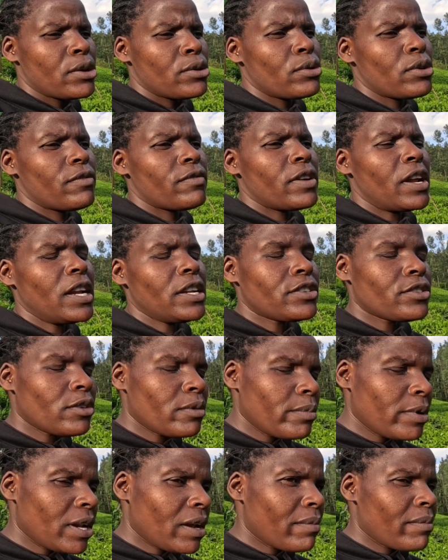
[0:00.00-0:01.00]
you have done
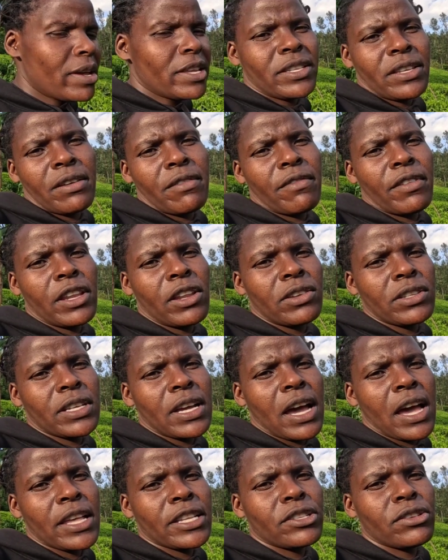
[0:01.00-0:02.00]
so many amazing videos
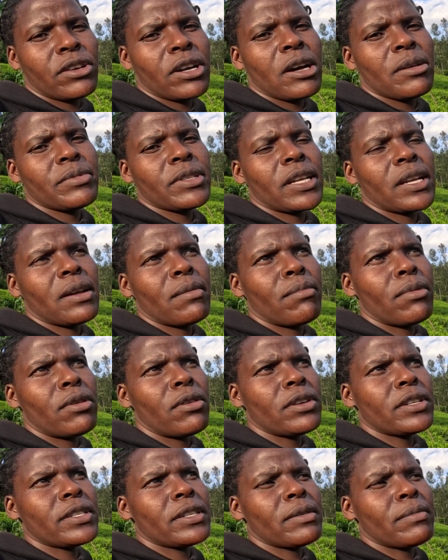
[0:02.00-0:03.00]
guys you comes and
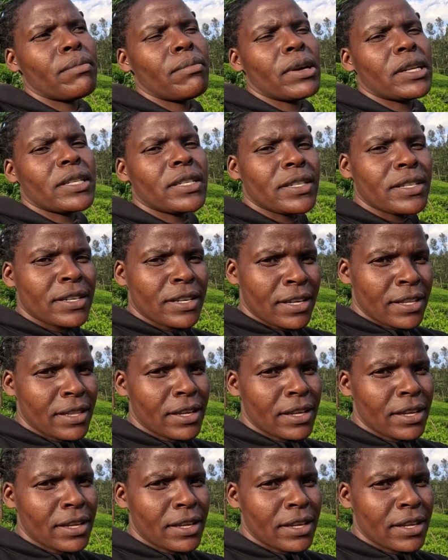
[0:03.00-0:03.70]
uploads them but